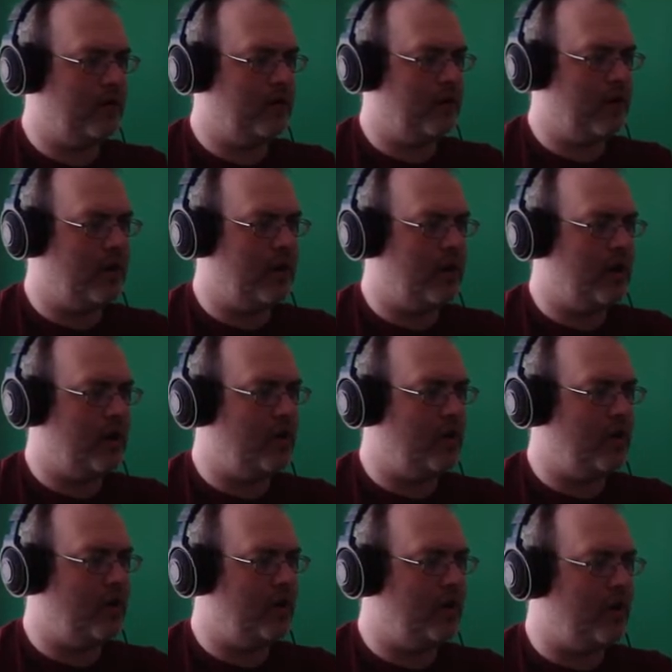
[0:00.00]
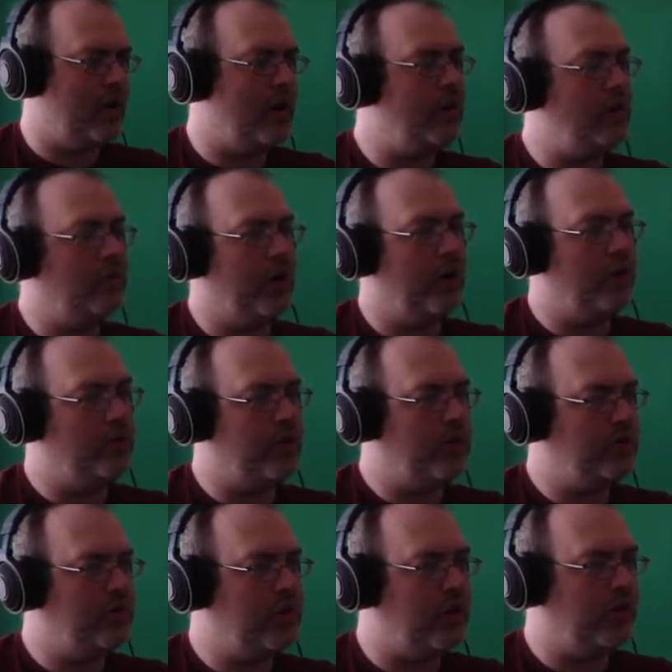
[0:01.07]
No! Oh! Oh!
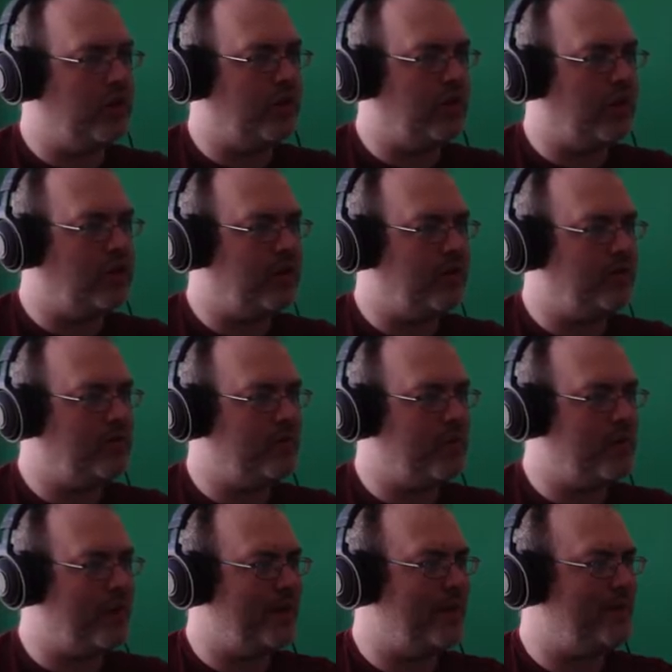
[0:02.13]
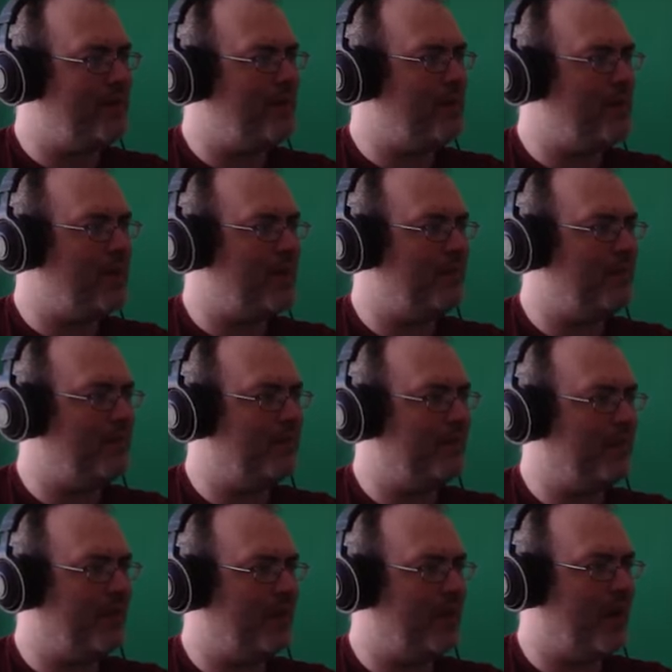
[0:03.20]
Good! Good! Good! Good! Good! We made it! We made it!
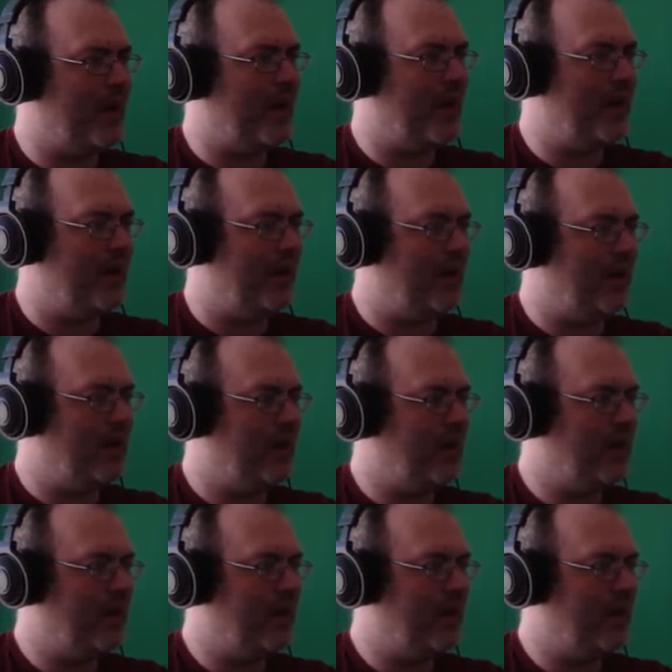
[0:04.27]
Okay.